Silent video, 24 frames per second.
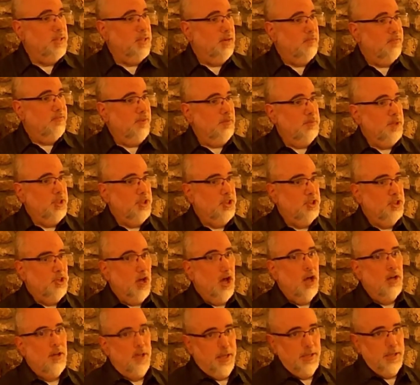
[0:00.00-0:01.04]
from the
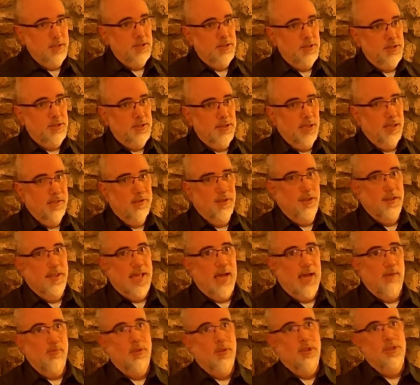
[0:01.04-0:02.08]
sockets,
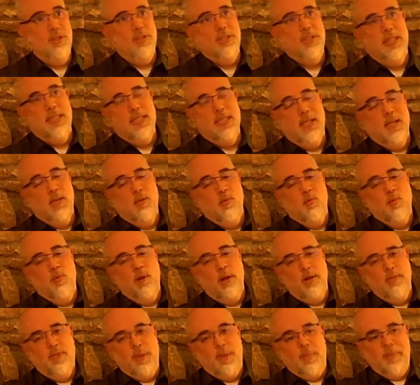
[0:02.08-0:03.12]
that was one
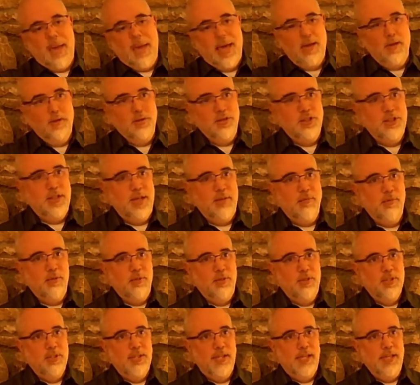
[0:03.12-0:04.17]
of the metals that
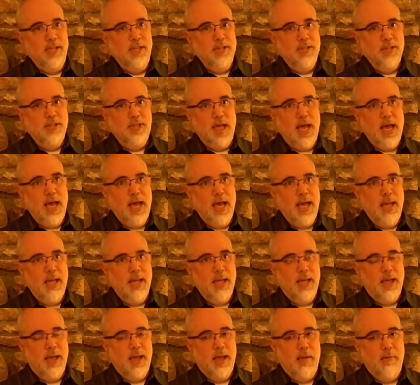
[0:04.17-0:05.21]
was inside
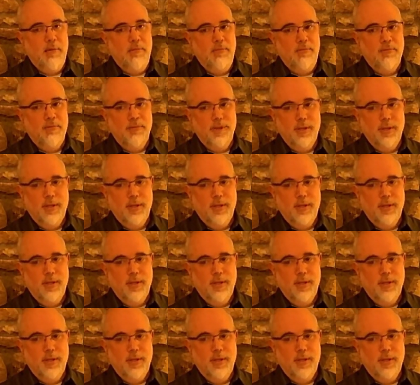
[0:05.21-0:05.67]
of